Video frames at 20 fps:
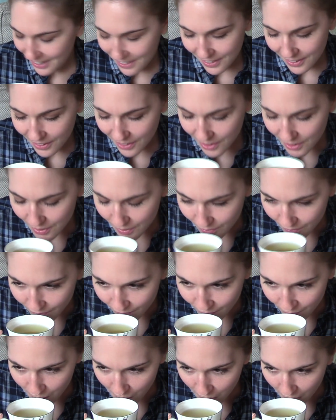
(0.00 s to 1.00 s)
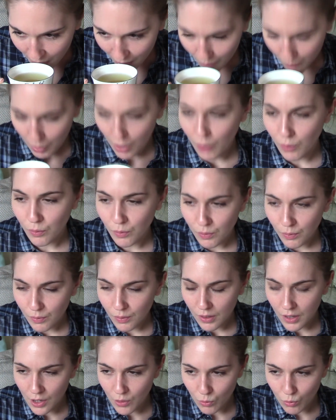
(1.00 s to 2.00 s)
We got shredded wheat? Well,
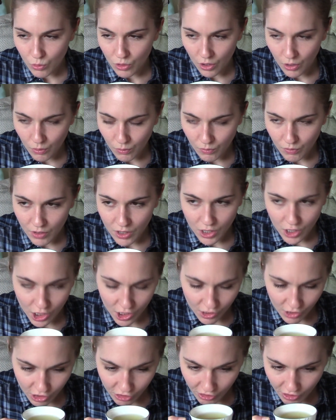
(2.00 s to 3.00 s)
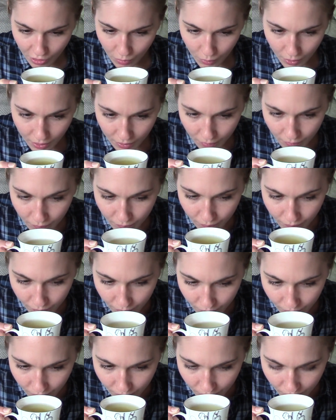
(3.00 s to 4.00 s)
Lidl's own version of shredded wheat.
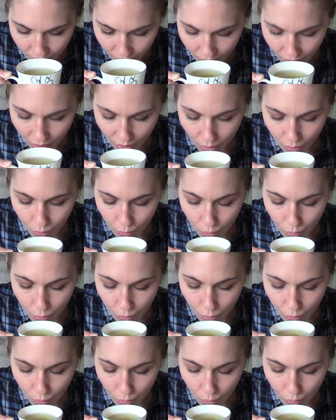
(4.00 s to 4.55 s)
Gross cereal.